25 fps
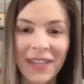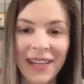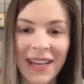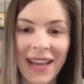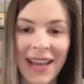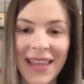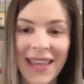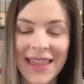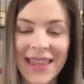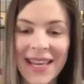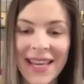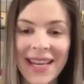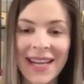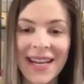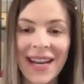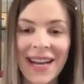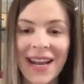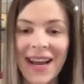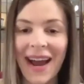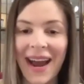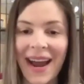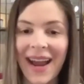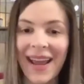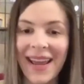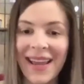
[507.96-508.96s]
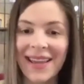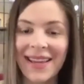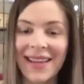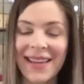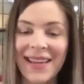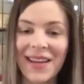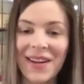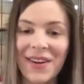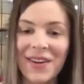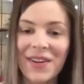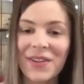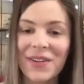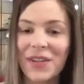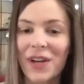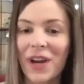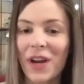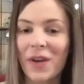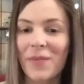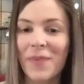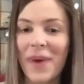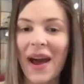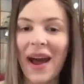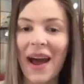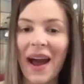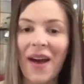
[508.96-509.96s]
And then I hear you talk
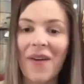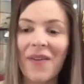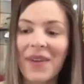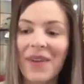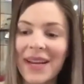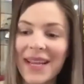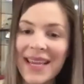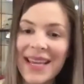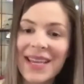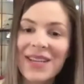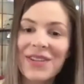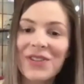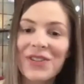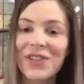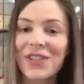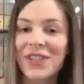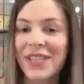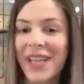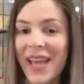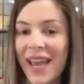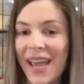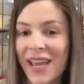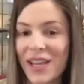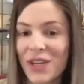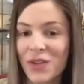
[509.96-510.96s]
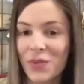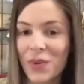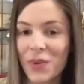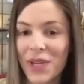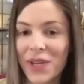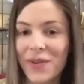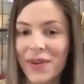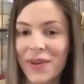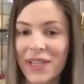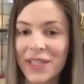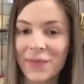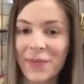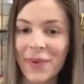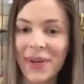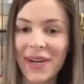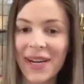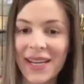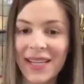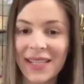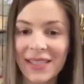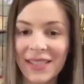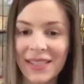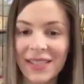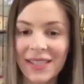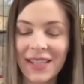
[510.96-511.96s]
about how at each stage, when you
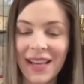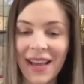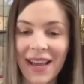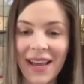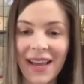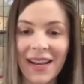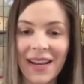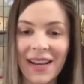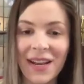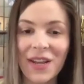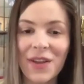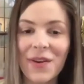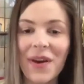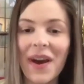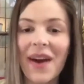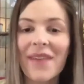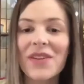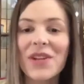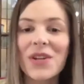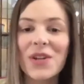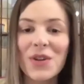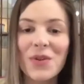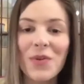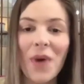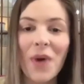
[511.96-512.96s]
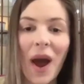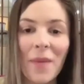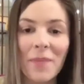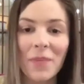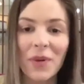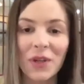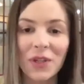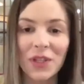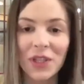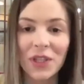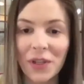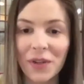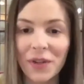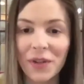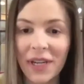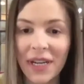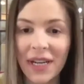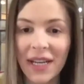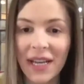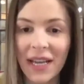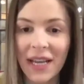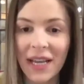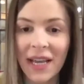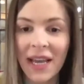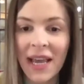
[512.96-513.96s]
experience and you have a new
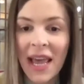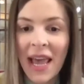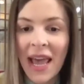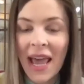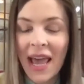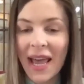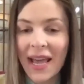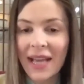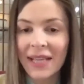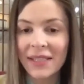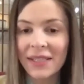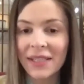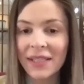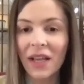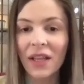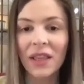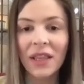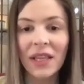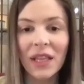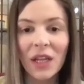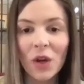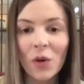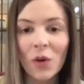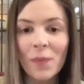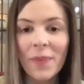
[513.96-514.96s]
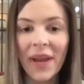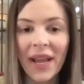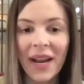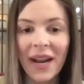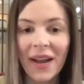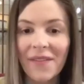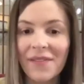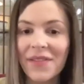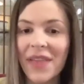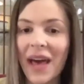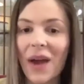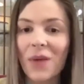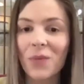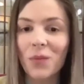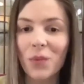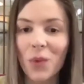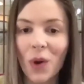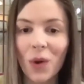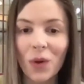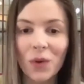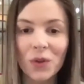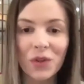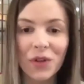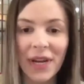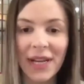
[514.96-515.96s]
opportunity, it's a little bit of that
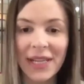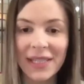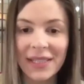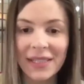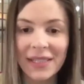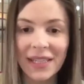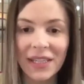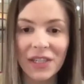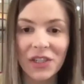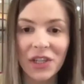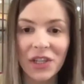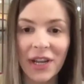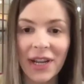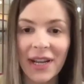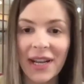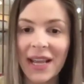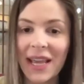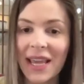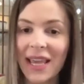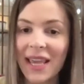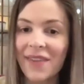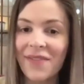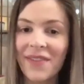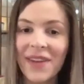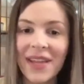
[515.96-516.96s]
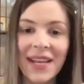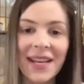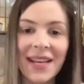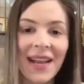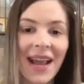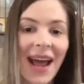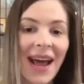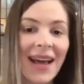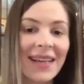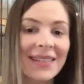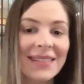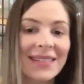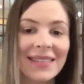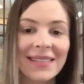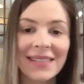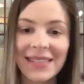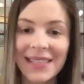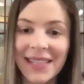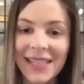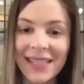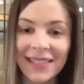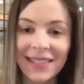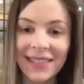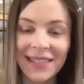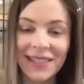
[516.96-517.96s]
role transition. Even as a
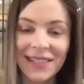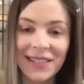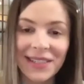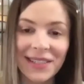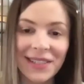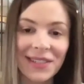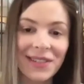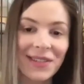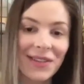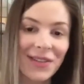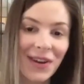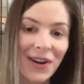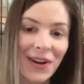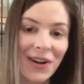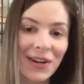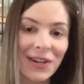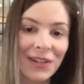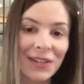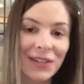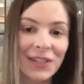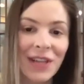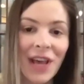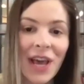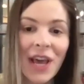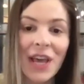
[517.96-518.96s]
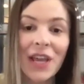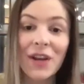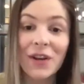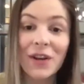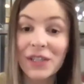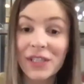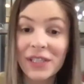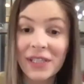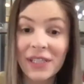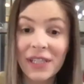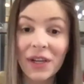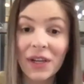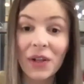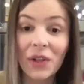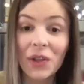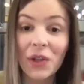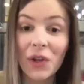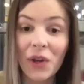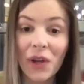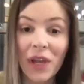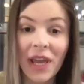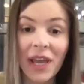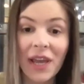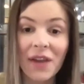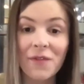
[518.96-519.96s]
seasoned nurse, you're still
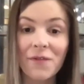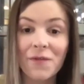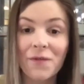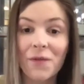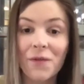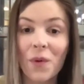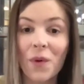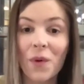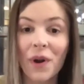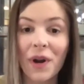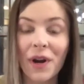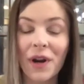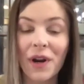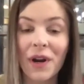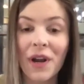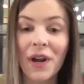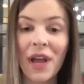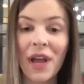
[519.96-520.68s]
looking for